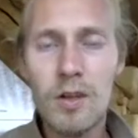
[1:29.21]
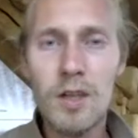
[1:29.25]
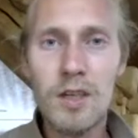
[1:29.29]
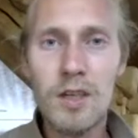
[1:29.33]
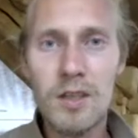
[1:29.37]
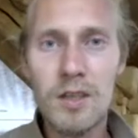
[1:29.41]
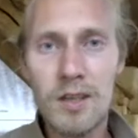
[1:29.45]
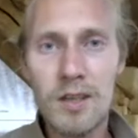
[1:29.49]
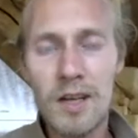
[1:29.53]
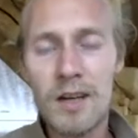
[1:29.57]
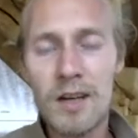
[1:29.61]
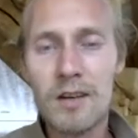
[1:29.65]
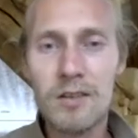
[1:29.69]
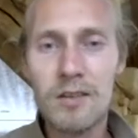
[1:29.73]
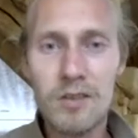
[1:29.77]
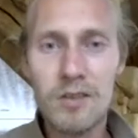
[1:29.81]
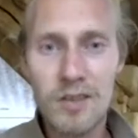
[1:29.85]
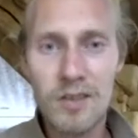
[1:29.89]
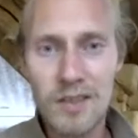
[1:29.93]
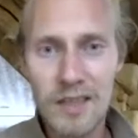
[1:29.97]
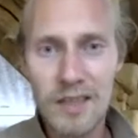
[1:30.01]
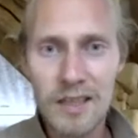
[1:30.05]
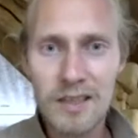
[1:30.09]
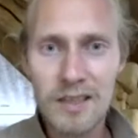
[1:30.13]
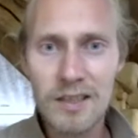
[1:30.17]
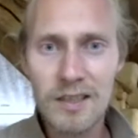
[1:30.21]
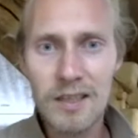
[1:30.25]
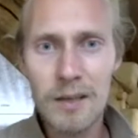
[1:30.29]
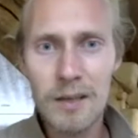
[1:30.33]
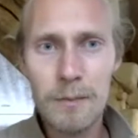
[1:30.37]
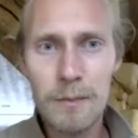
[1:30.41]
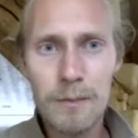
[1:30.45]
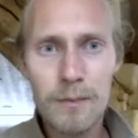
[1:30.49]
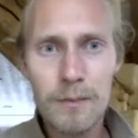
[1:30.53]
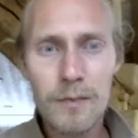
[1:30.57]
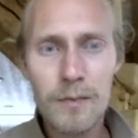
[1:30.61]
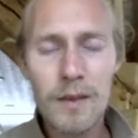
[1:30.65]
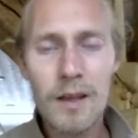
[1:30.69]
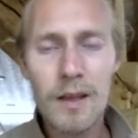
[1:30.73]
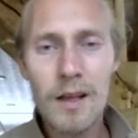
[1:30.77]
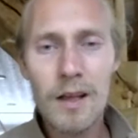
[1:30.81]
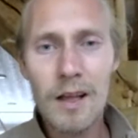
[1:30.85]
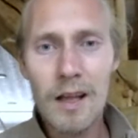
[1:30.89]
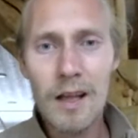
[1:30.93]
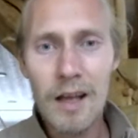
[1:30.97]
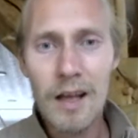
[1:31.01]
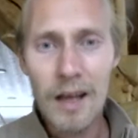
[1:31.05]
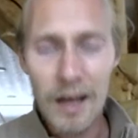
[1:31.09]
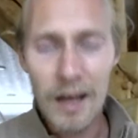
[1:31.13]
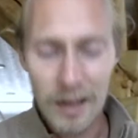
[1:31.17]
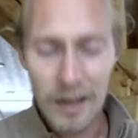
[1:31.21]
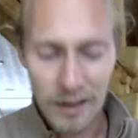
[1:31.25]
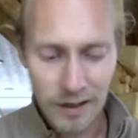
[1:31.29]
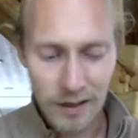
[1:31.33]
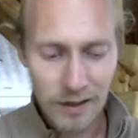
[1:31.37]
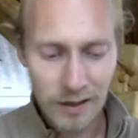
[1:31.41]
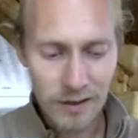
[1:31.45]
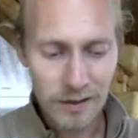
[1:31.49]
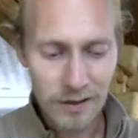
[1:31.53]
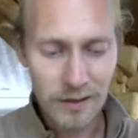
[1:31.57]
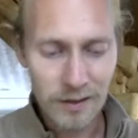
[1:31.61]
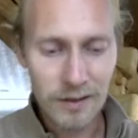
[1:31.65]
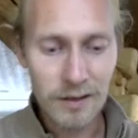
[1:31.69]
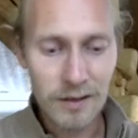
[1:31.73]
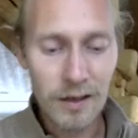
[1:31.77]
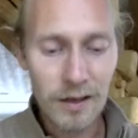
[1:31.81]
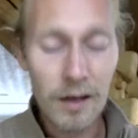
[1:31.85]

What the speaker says: 360, and